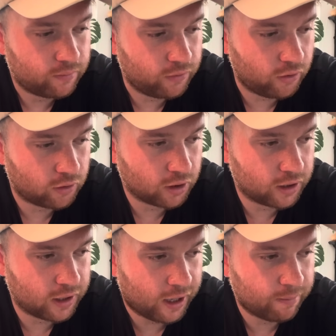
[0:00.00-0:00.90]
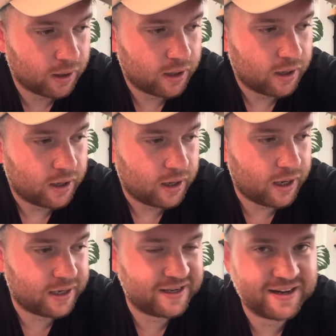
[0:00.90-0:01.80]
Not going to name
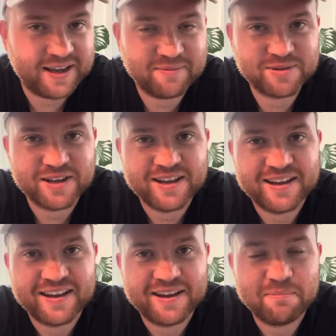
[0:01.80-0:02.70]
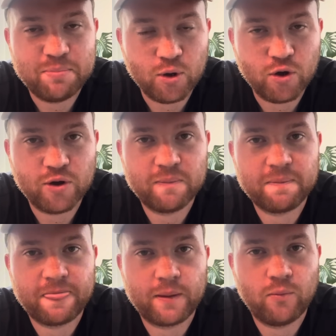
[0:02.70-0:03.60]
any names. But
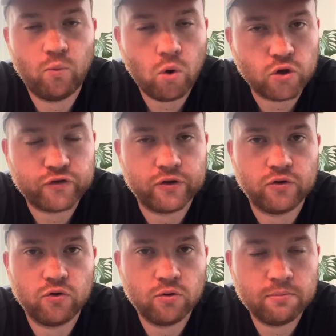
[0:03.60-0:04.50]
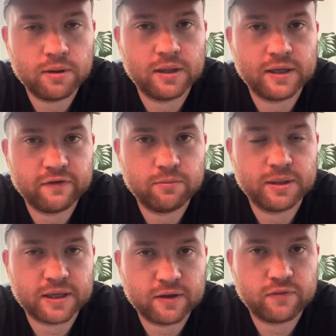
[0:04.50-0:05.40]
what an
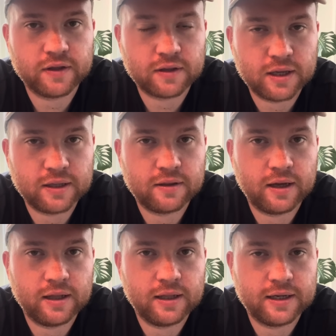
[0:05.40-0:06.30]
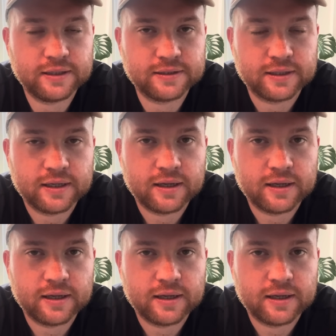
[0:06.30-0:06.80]
unbelievably gifted kid that lad is.